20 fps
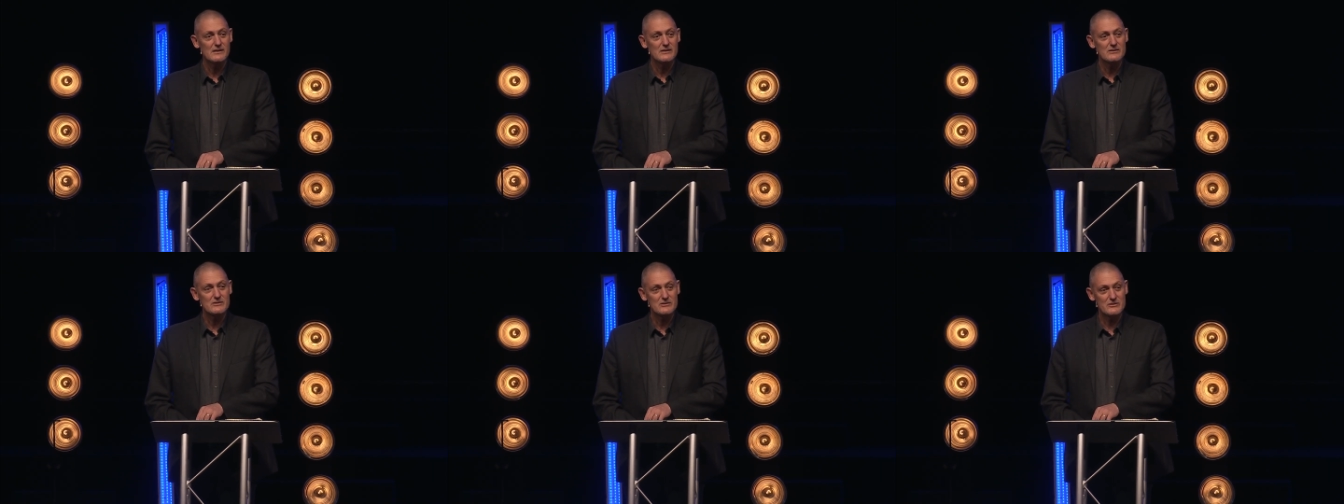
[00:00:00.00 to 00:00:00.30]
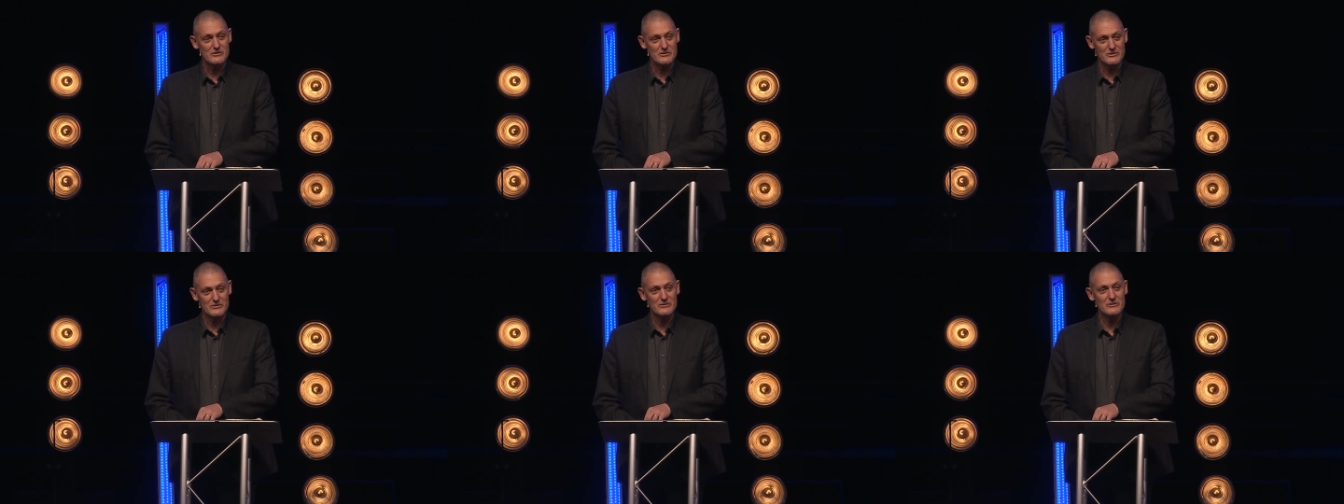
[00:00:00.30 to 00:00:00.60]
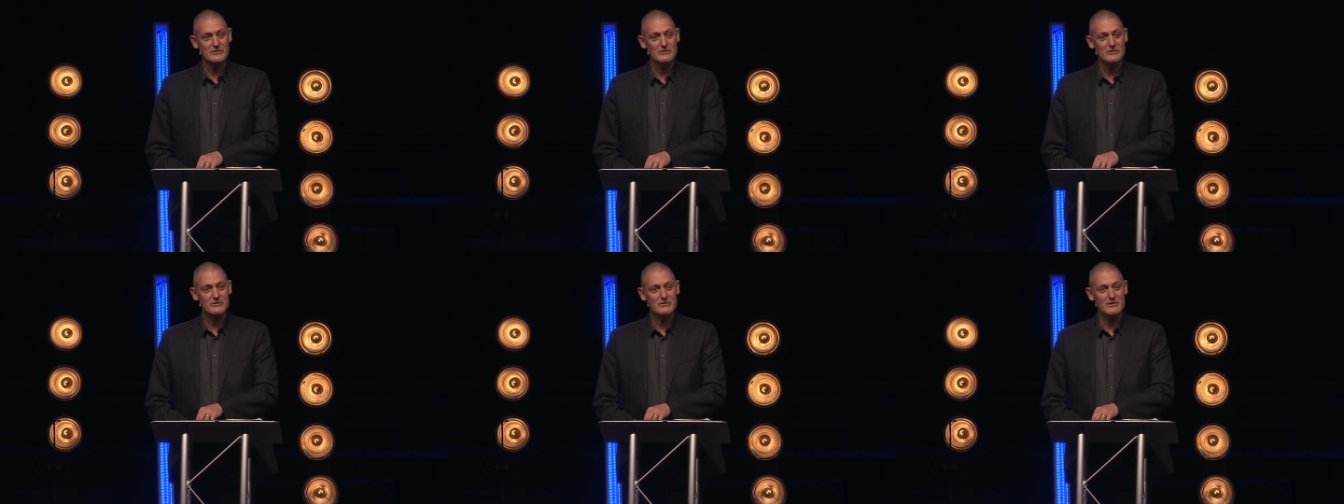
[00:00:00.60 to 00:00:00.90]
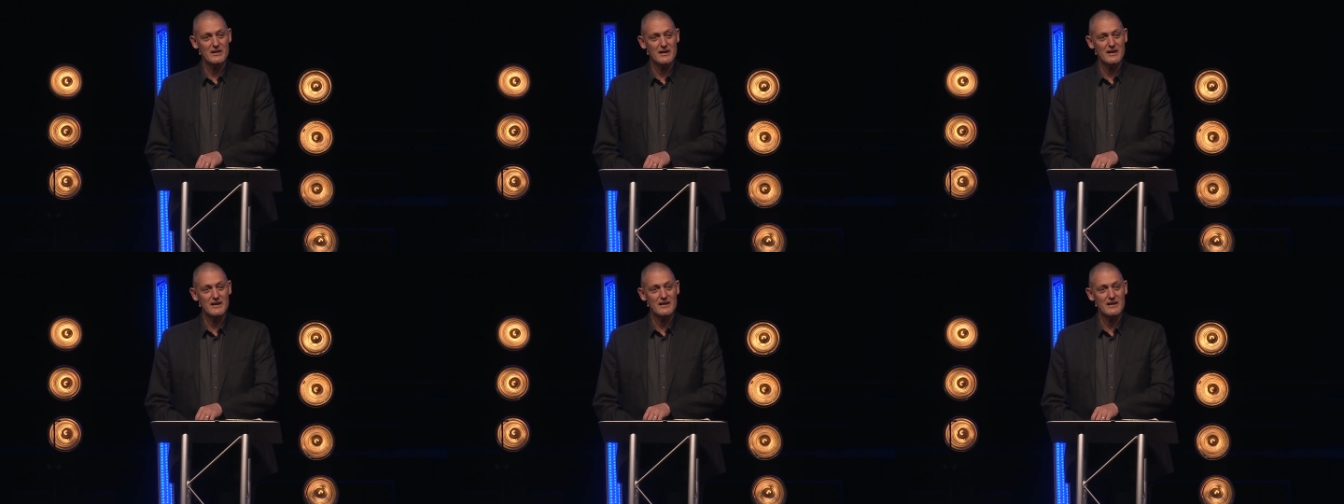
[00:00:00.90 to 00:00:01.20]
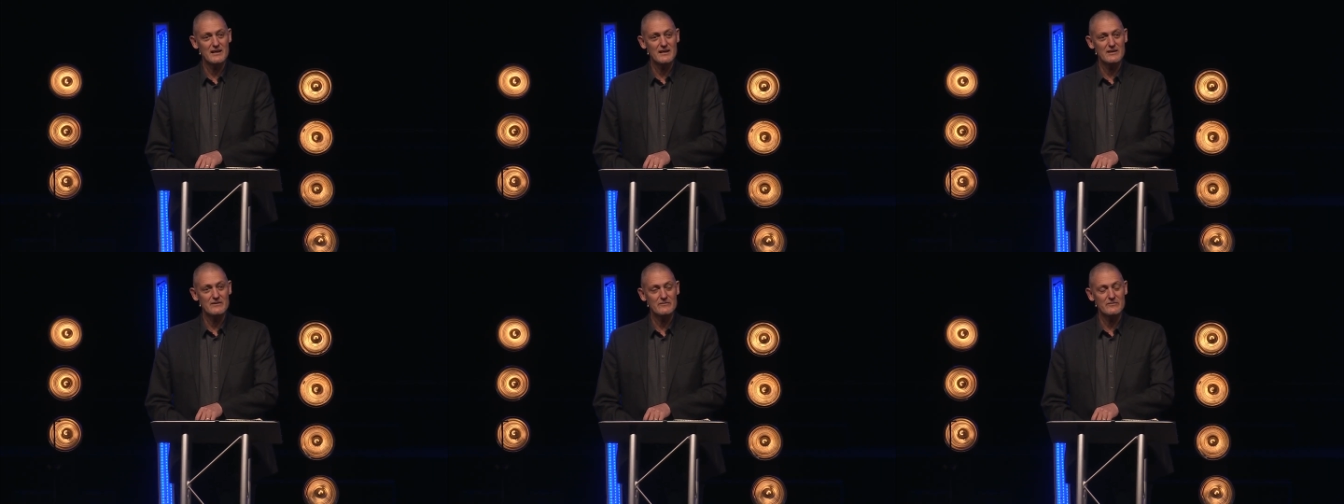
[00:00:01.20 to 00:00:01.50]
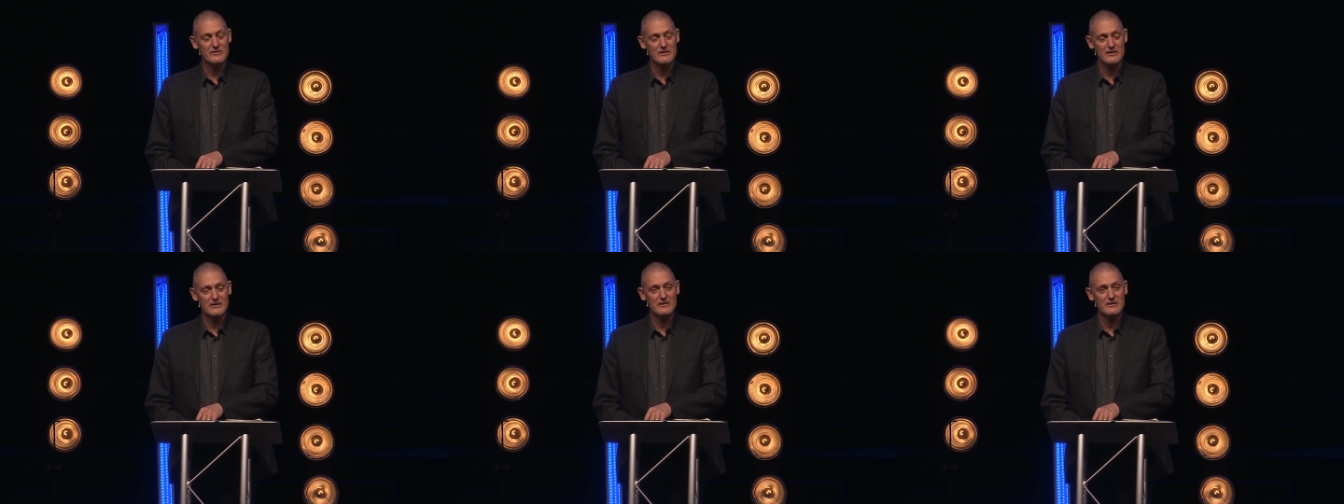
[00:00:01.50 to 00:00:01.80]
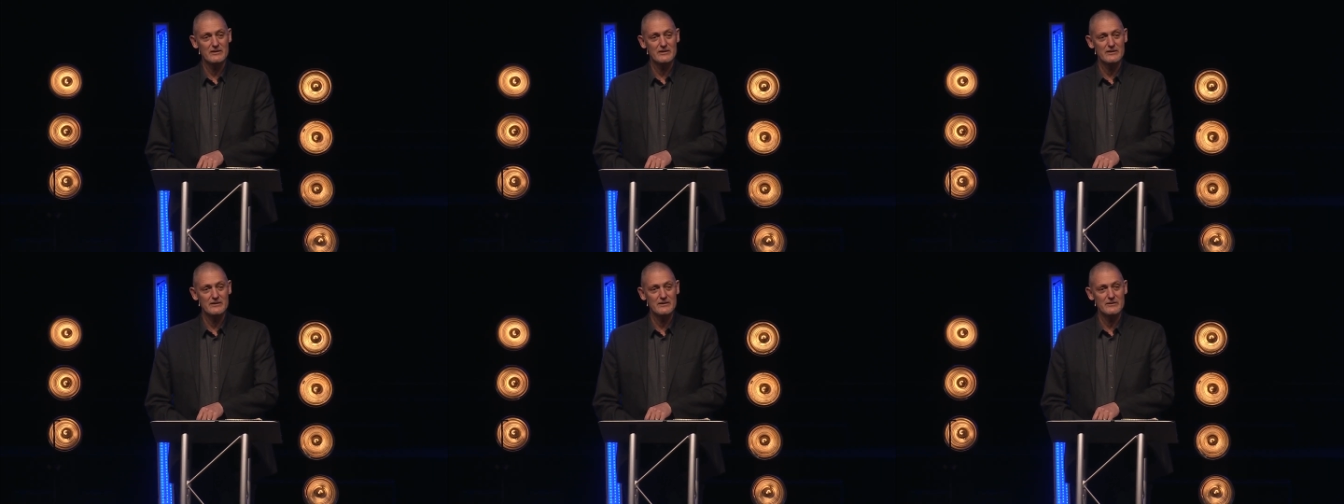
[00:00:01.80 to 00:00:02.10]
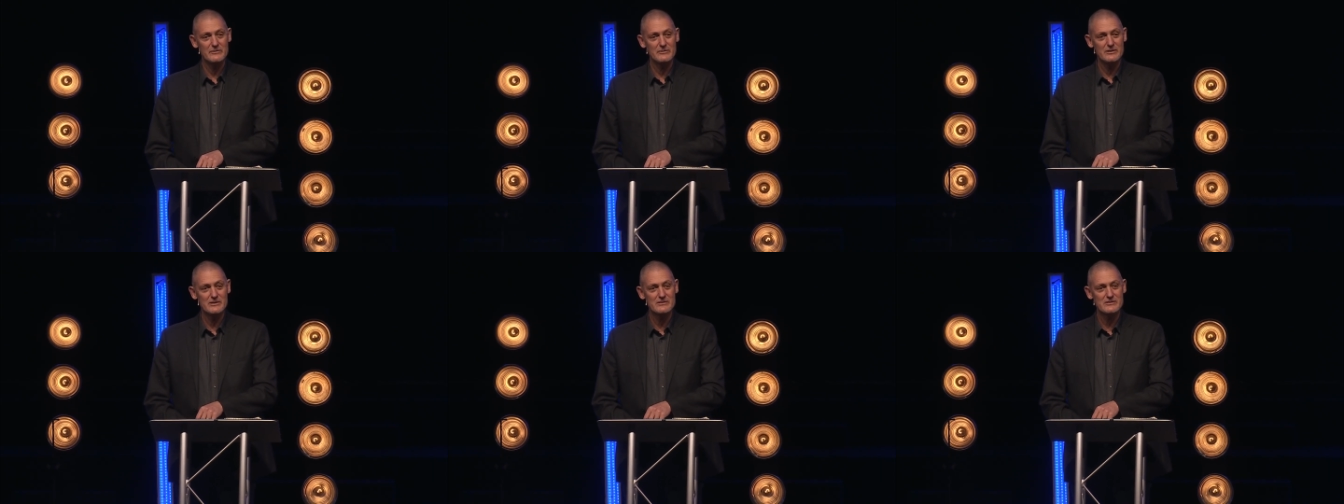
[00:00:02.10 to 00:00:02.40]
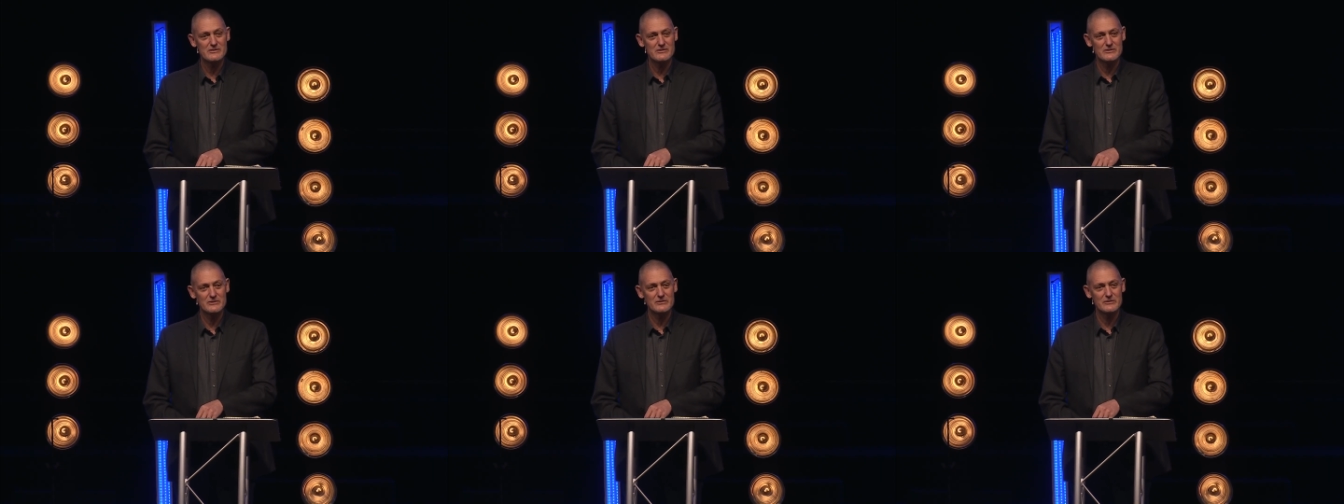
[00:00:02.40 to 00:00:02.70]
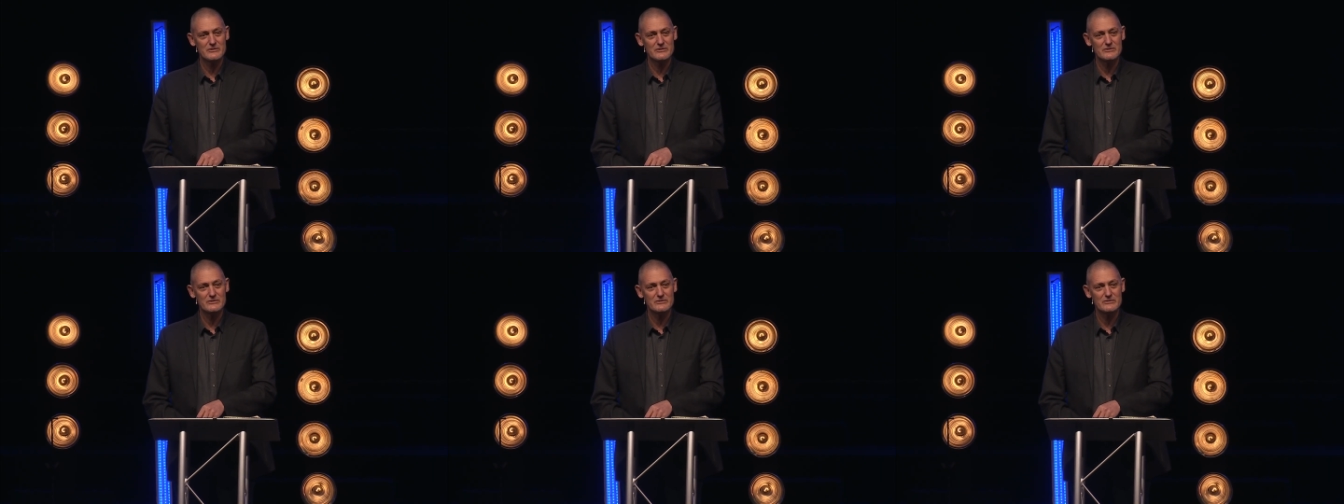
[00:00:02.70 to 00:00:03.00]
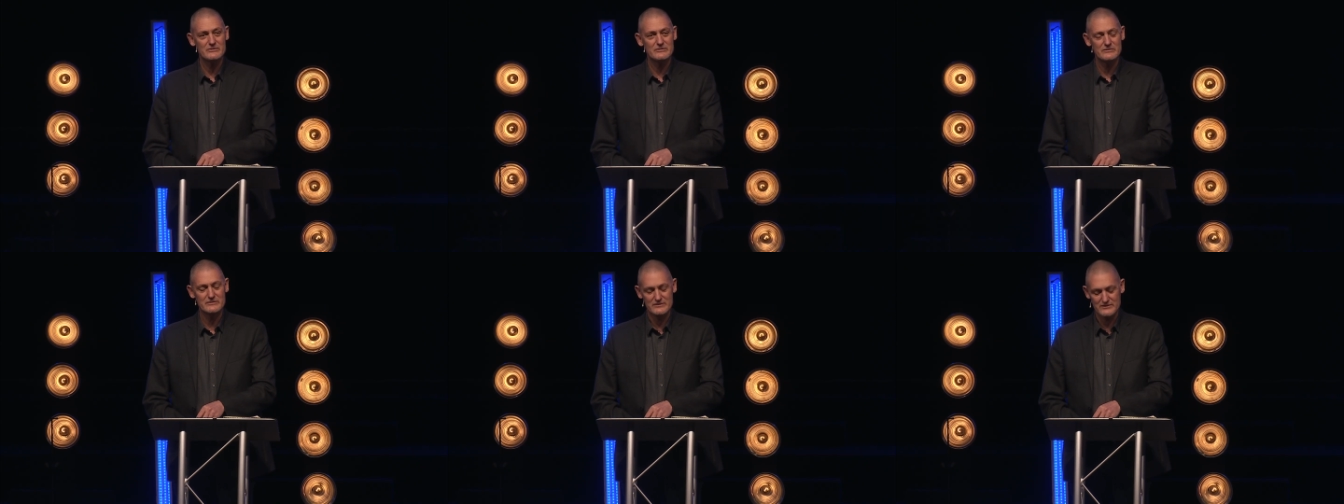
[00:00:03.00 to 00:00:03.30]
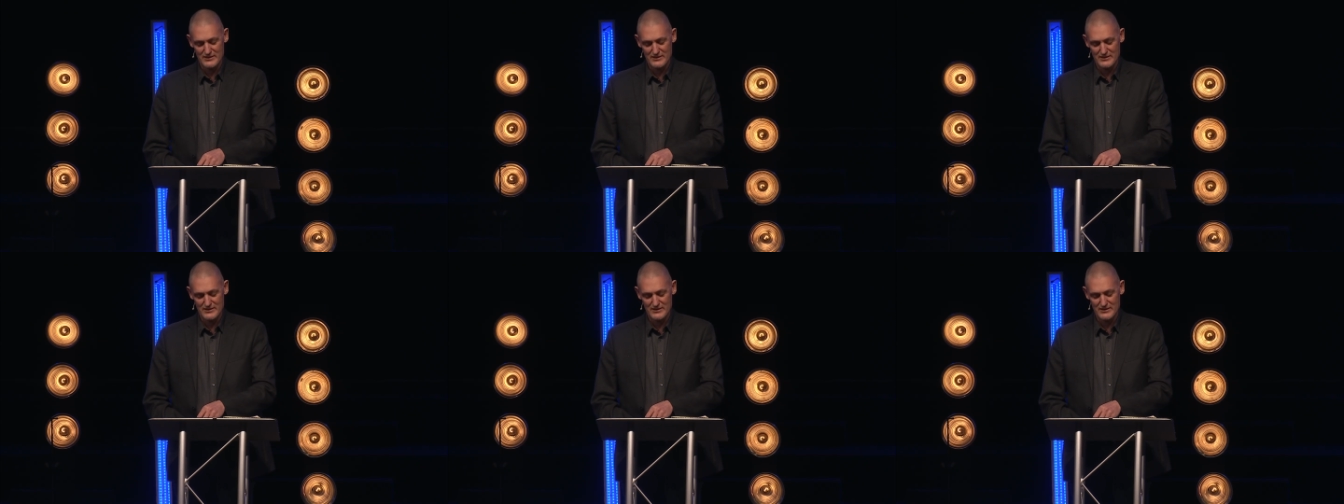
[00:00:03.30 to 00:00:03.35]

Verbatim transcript: Soon and very soon,